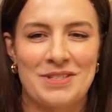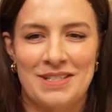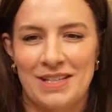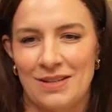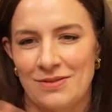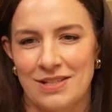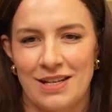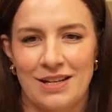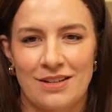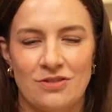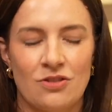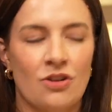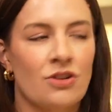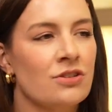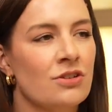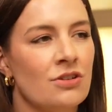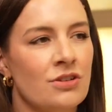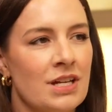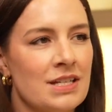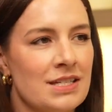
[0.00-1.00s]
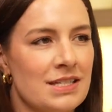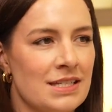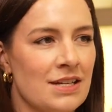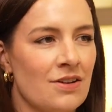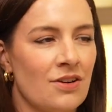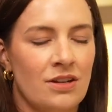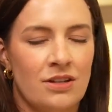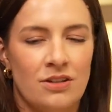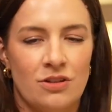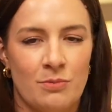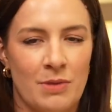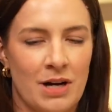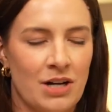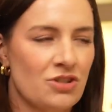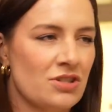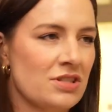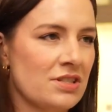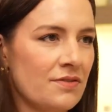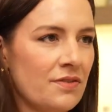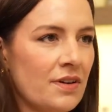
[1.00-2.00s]
and he was like, not necessary. Your
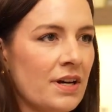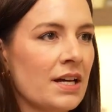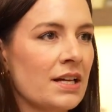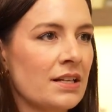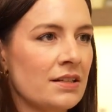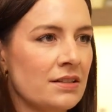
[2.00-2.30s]
margins are fine.